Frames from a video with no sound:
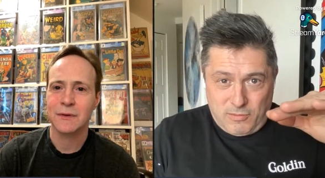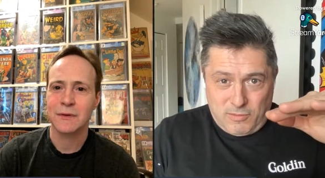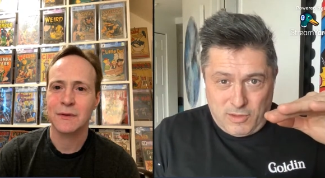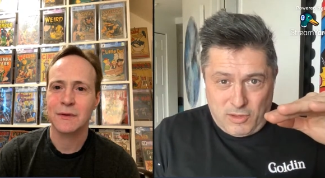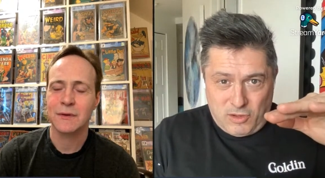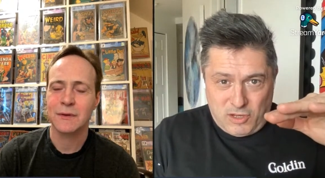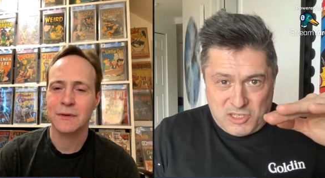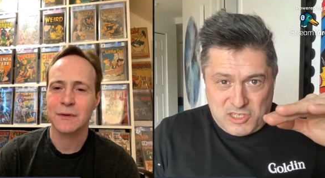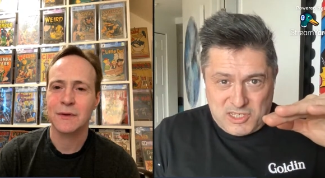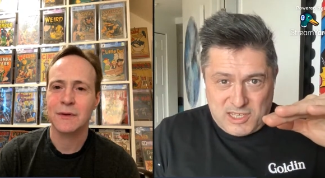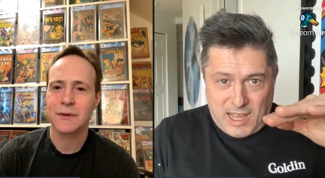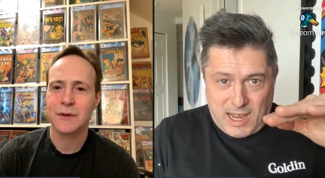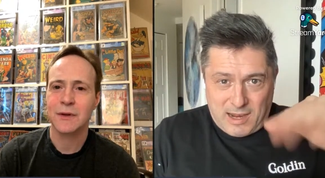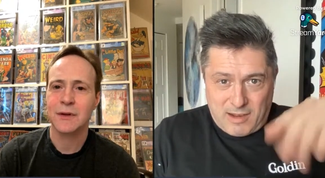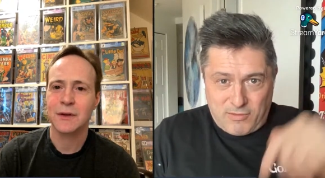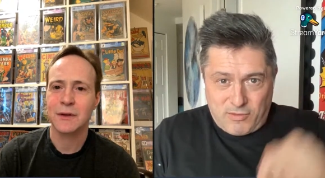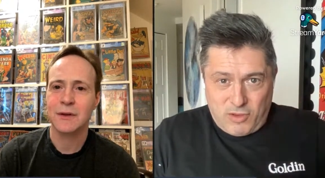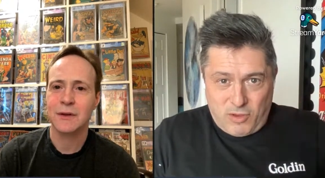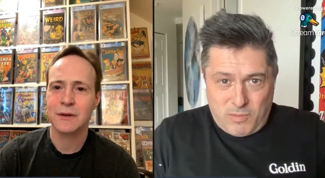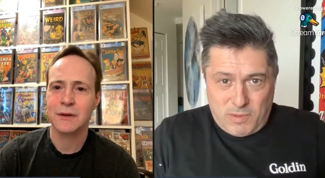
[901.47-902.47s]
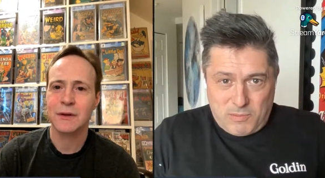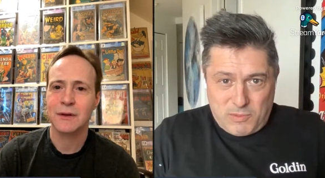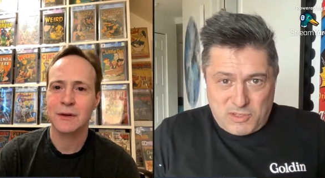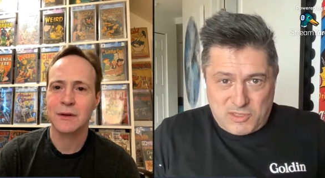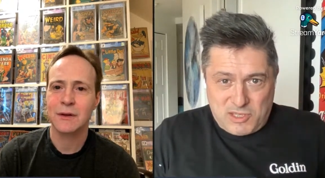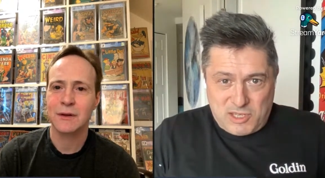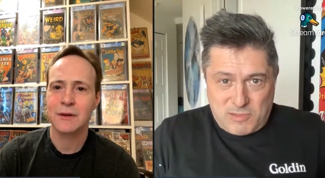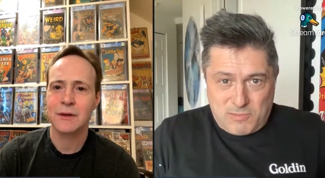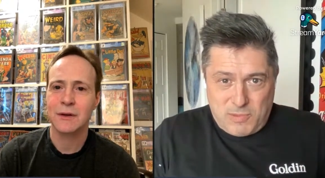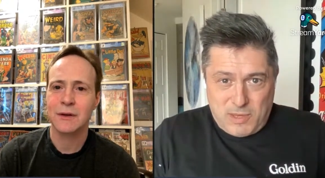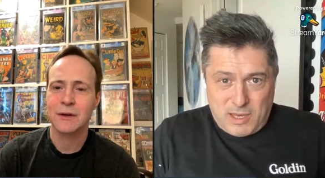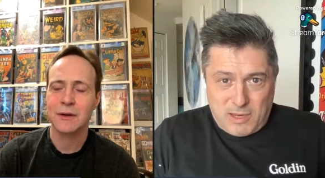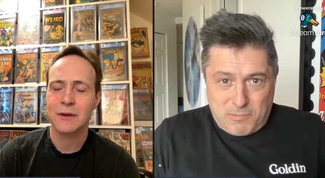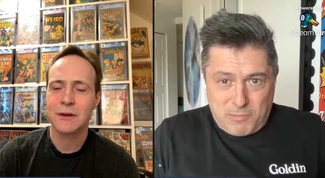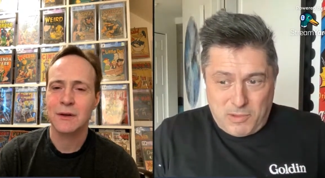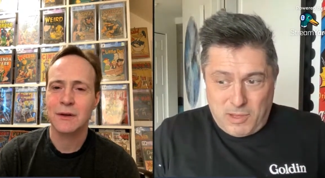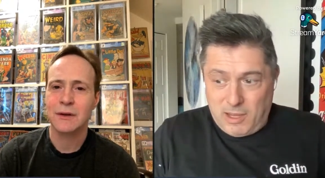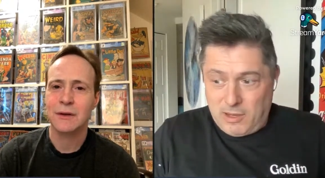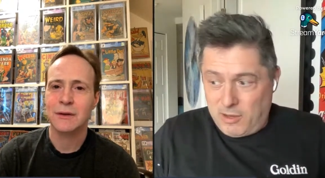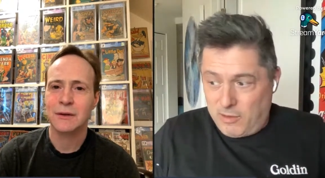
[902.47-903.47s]
Speaker 1: of, on a stack of comic books this
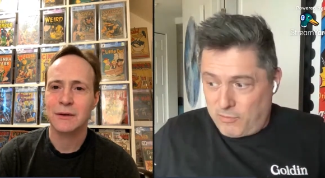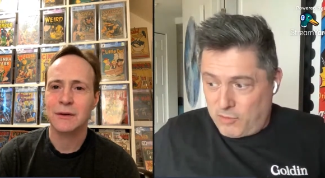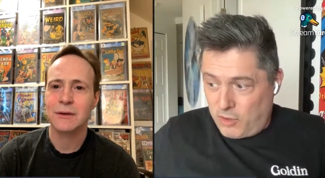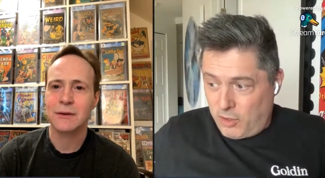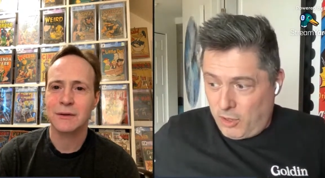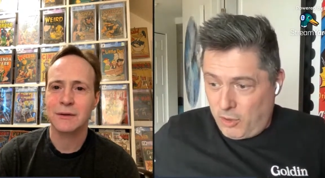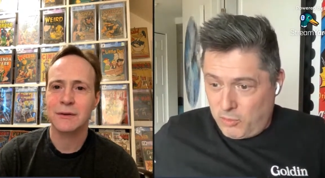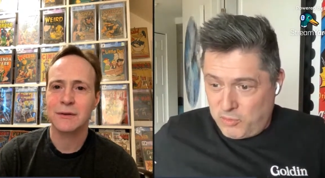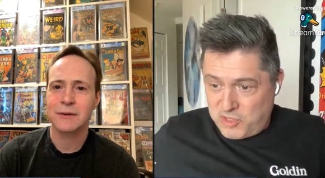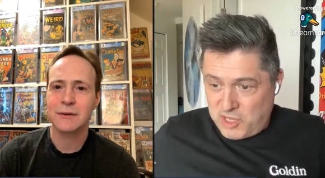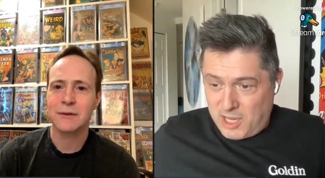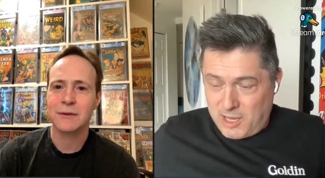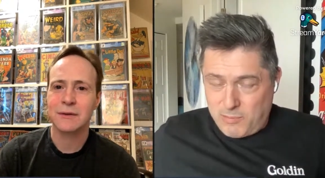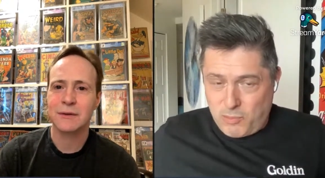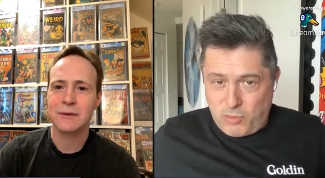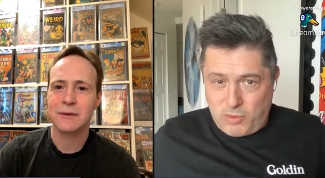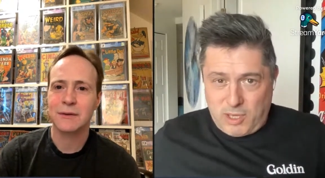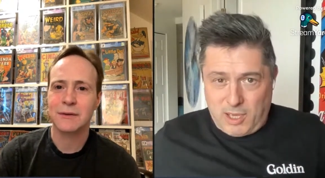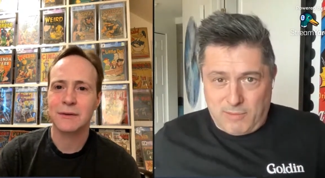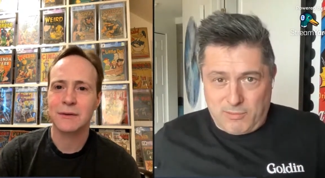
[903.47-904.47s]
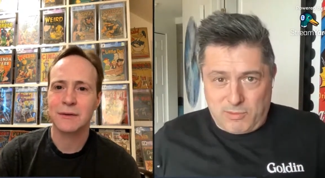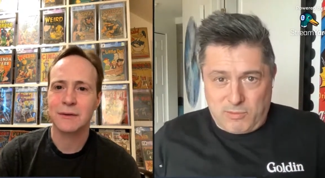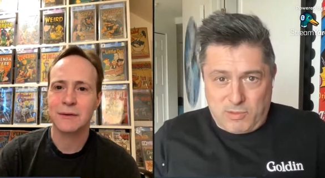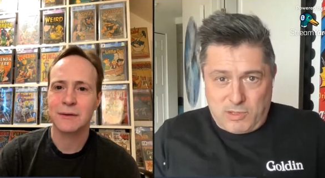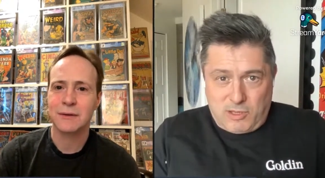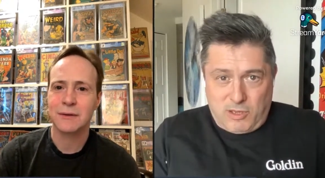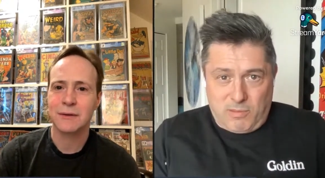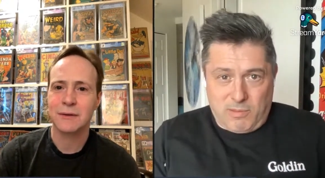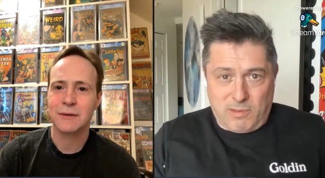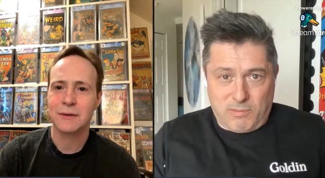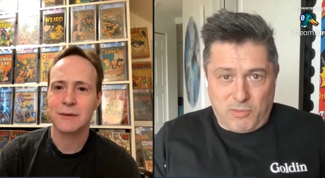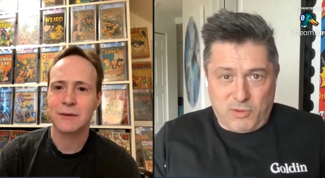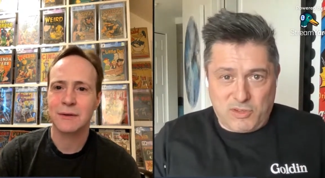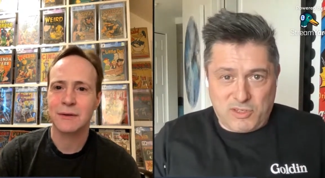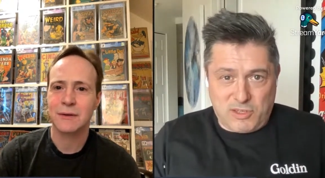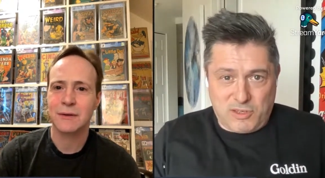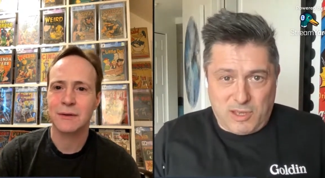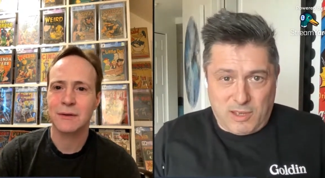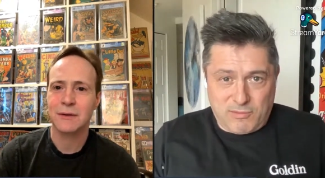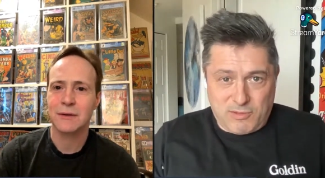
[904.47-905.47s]
big, and you've got a whole table covered with comic
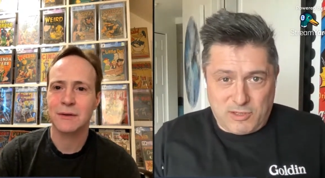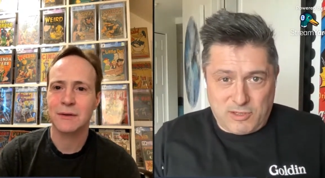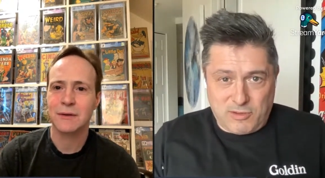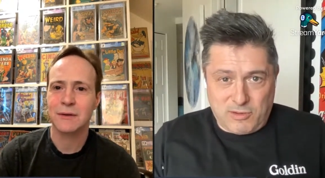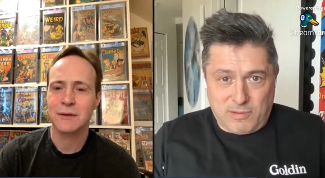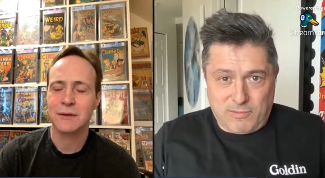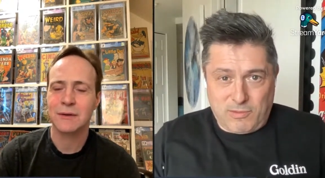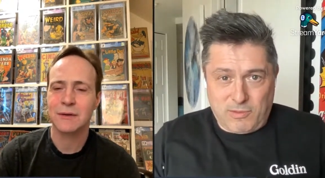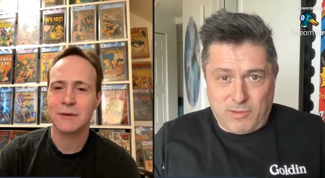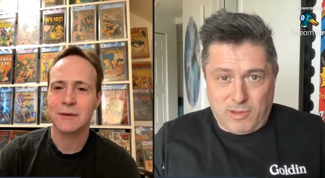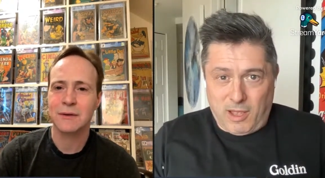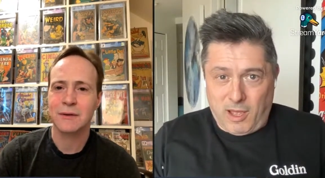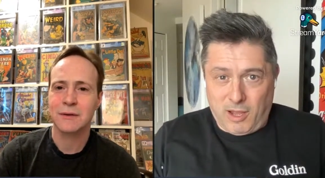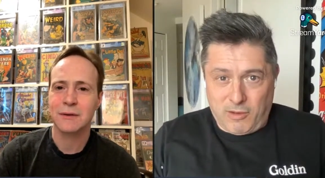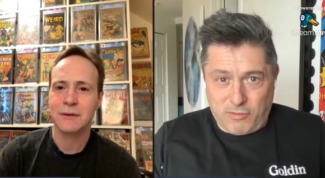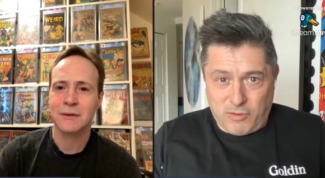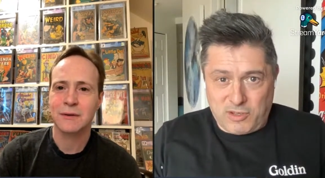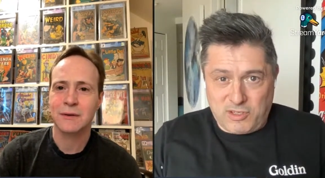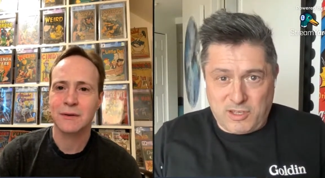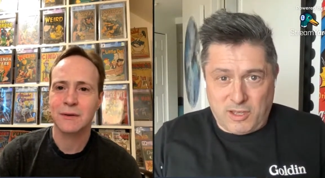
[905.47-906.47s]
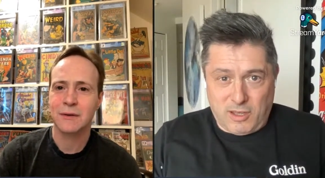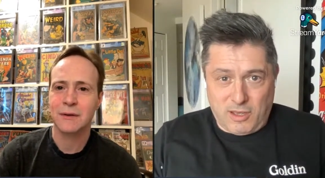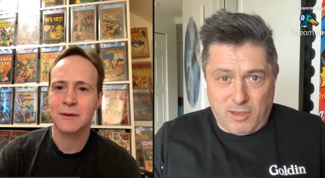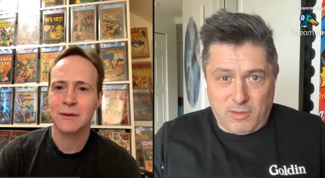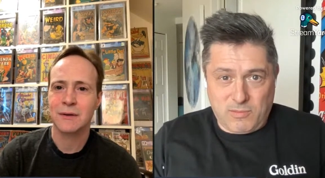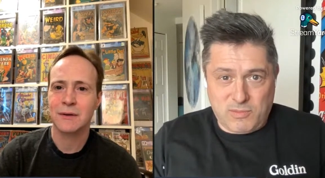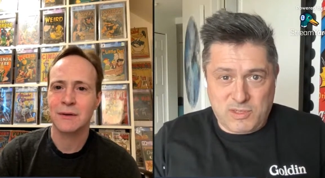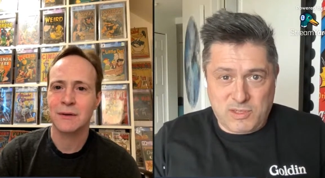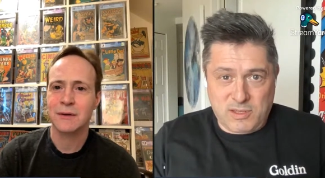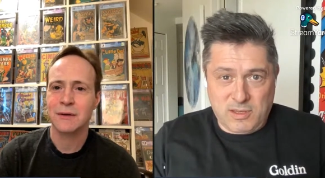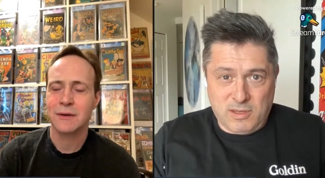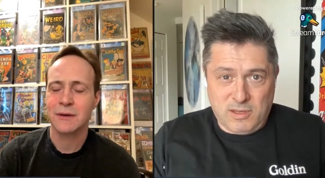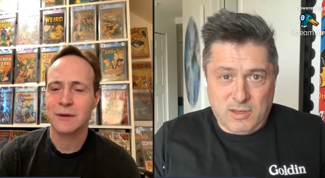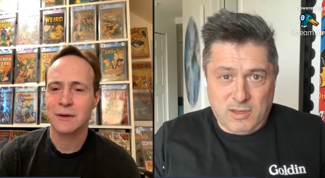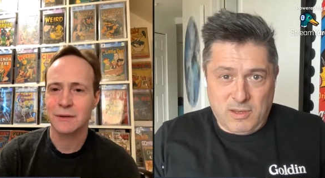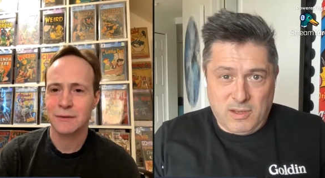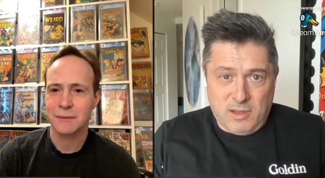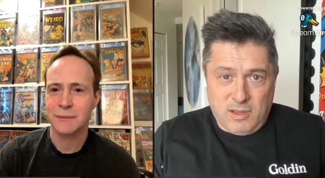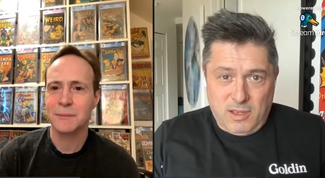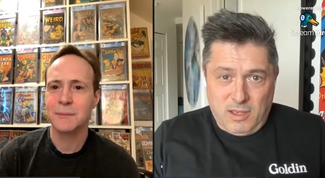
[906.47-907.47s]
books, and you have to do it for hundred times.
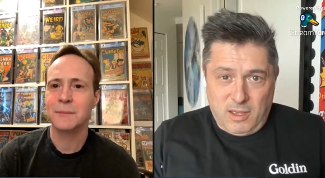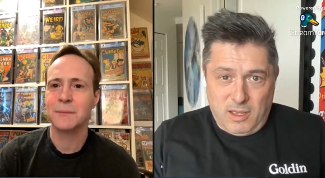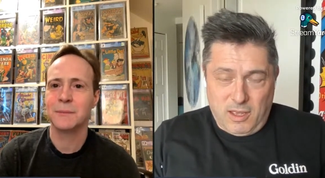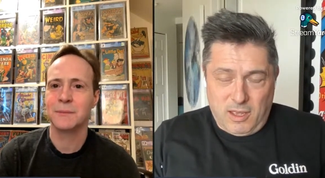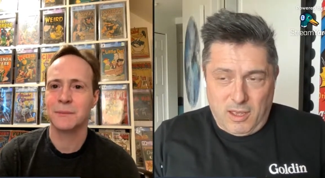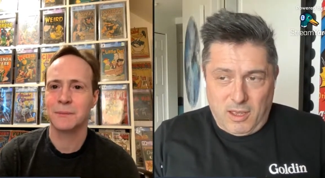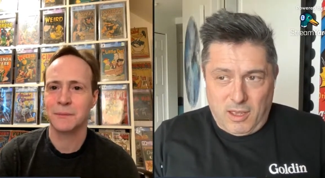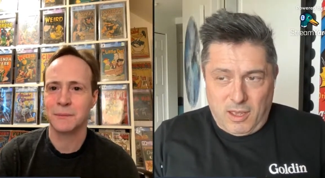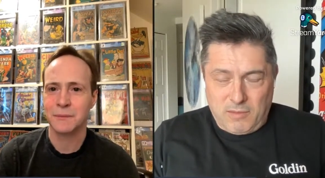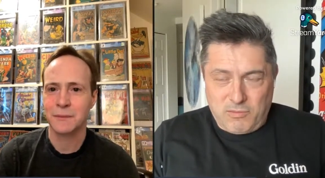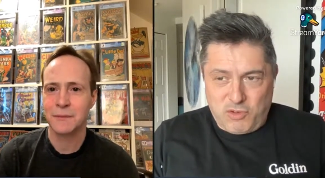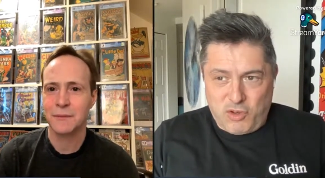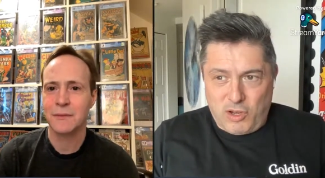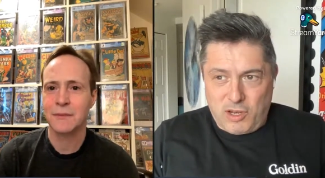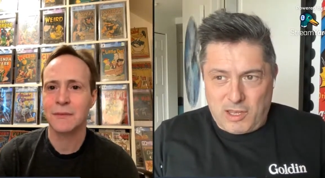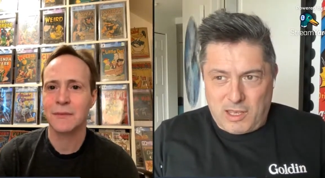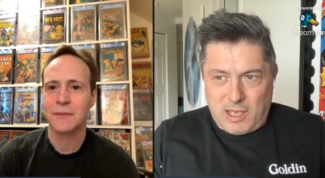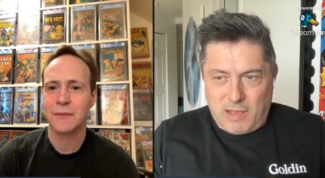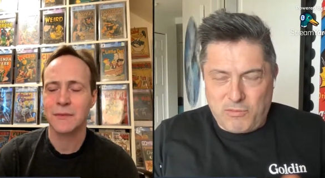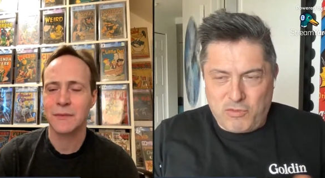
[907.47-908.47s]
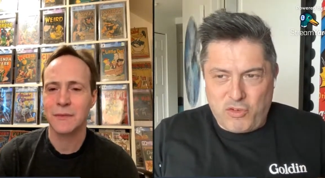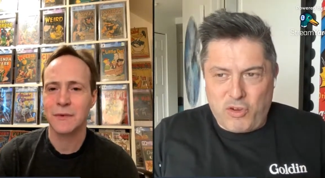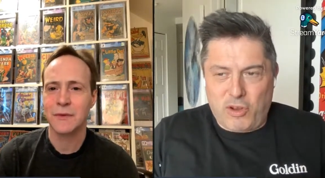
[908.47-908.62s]
Mm-hmm. Uh, I'm trying to get I'm